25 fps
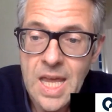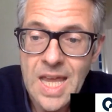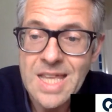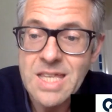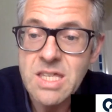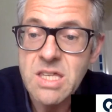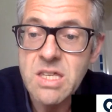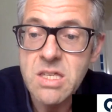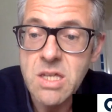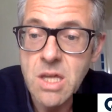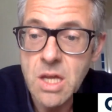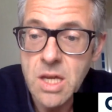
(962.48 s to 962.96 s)

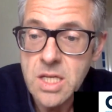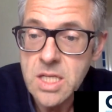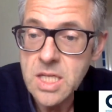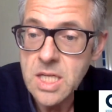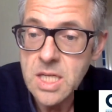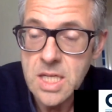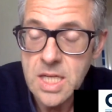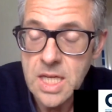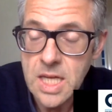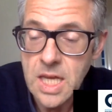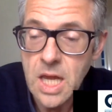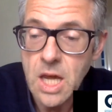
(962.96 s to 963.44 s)
is
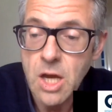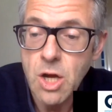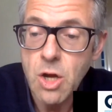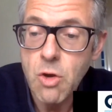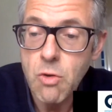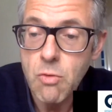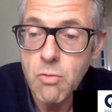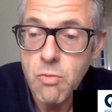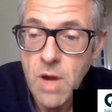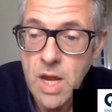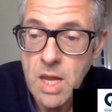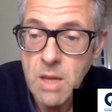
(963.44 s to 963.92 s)
certainly a
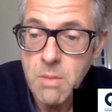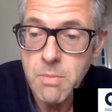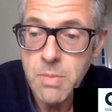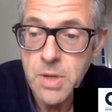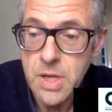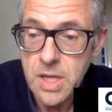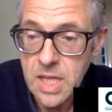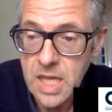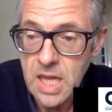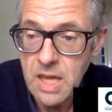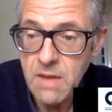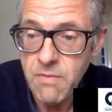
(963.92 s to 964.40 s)
great
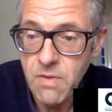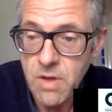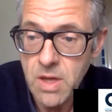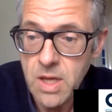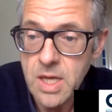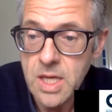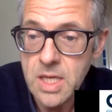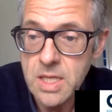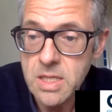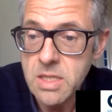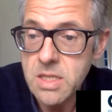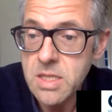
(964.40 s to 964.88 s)

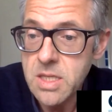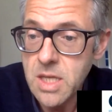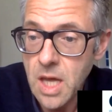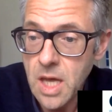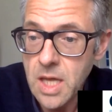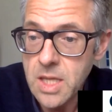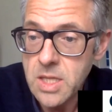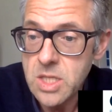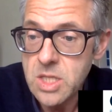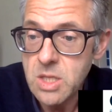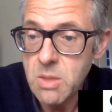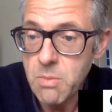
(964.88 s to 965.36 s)
believer in
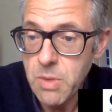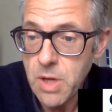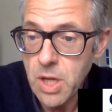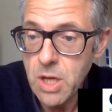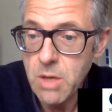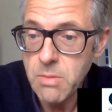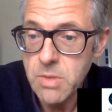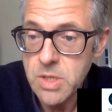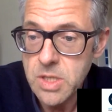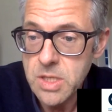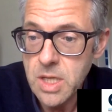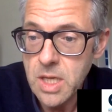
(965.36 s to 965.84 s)
science
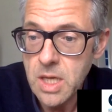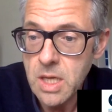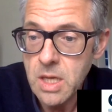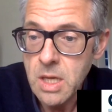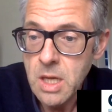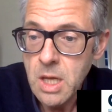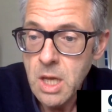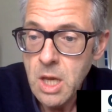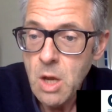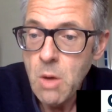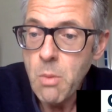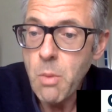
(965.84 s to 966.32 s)
diplomacy.
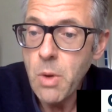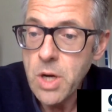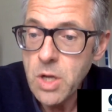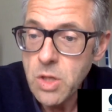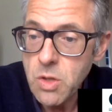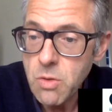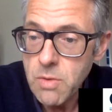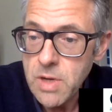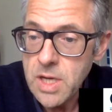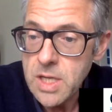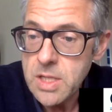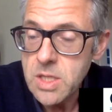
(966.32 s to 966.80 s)
One of
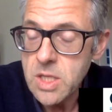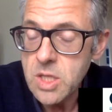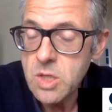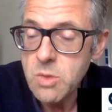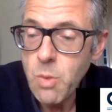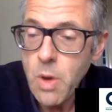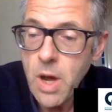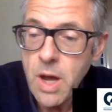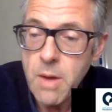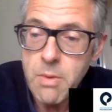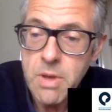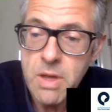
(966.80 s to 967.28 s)
the reasons
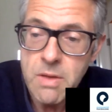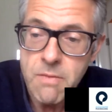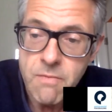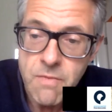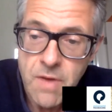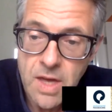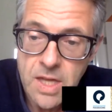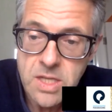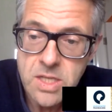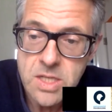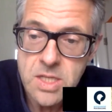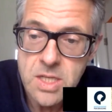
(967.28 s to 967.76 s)
why we
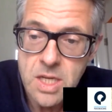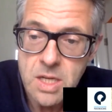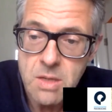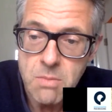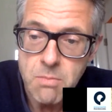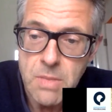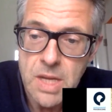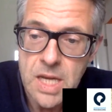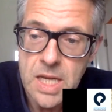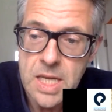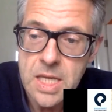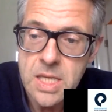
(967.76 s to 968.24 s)
invested
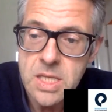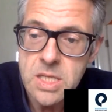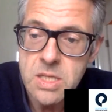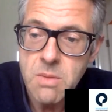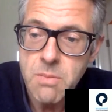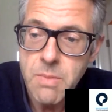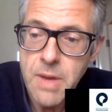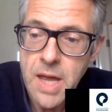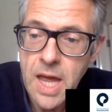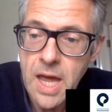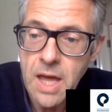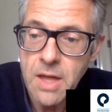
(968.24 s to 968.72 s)
millions
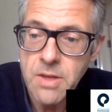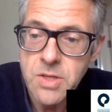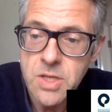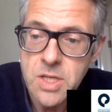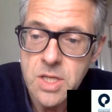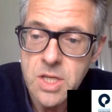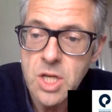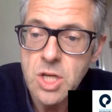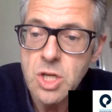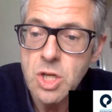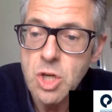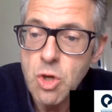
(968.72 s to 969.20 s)
of pounds
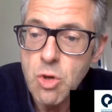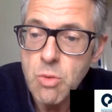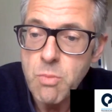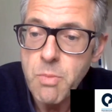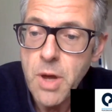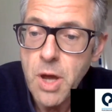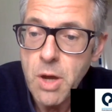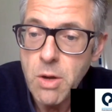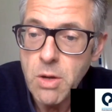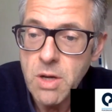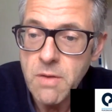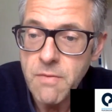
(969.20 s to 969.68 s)
in a new
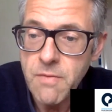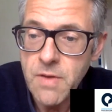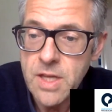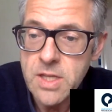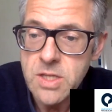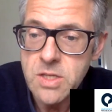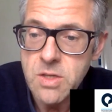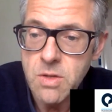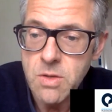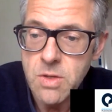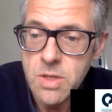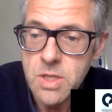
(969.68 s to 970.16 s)
polar
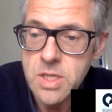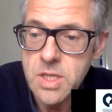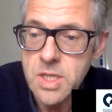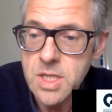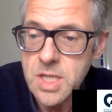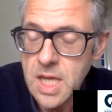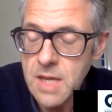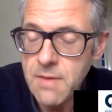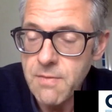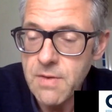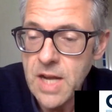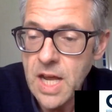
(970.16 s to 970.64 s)
vessel, the Sir
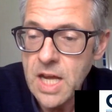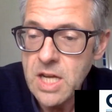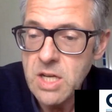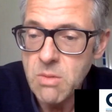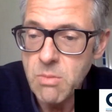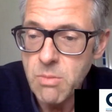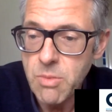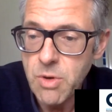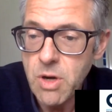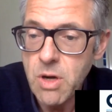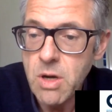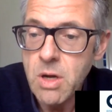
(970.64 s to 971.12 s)
David
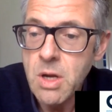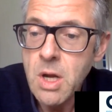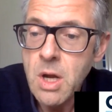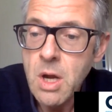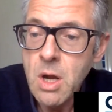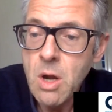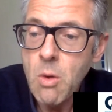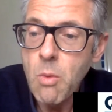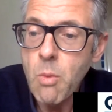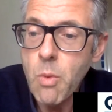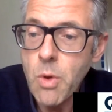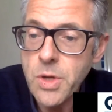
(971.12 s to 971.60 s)
Attenborough,
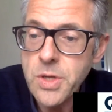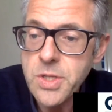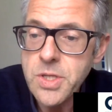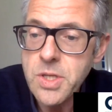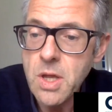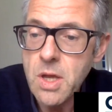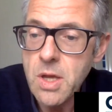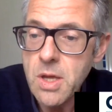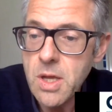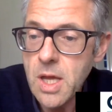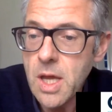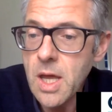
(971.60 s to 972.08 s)

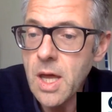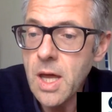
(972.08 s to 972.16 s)
was